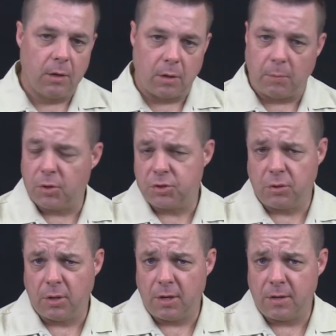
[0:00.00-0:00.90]

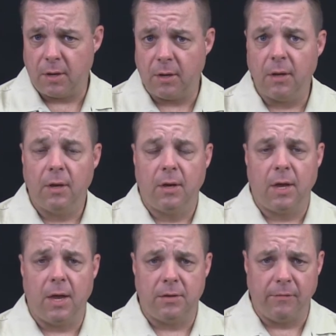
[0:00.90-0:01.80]
commercial lending,
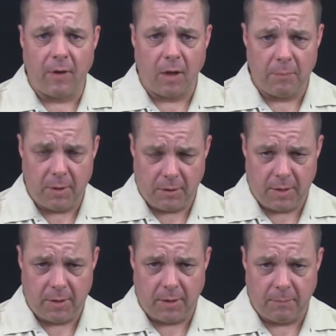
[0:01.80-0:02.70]
and development
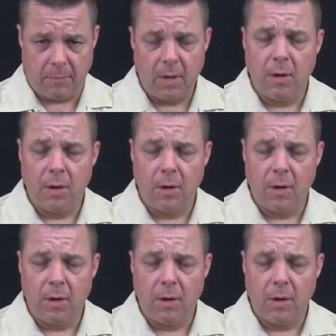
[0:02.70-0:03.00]
lending.